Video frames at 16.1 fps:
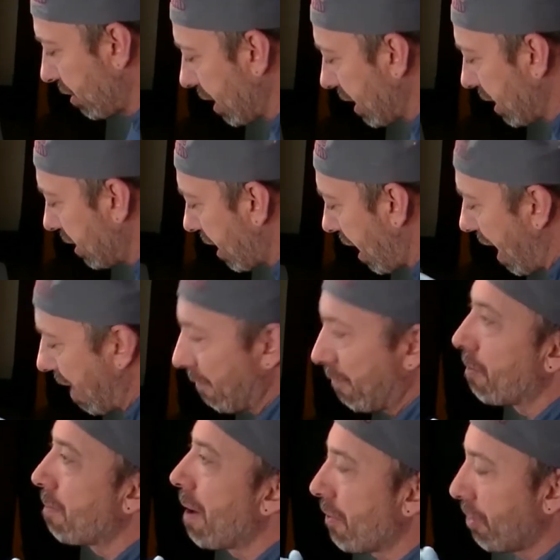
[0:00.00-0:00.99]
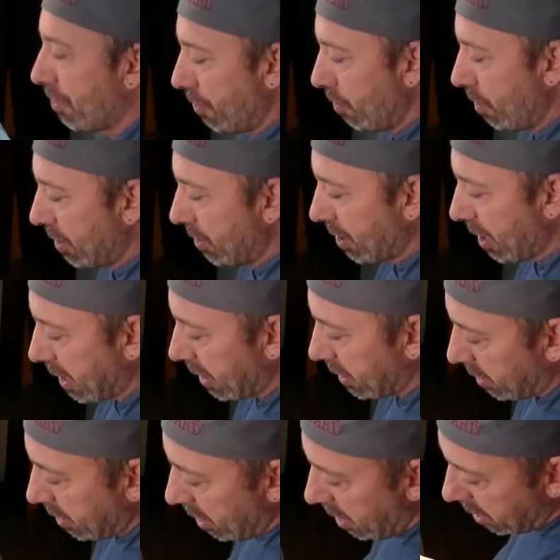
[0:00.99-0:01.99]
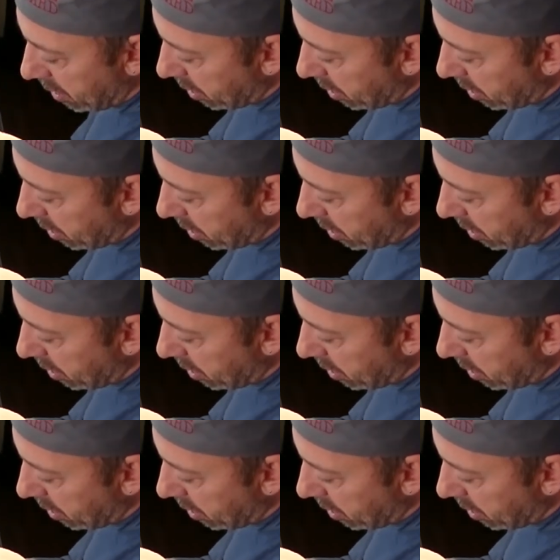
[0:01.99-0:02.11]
second time for about 30 seconds.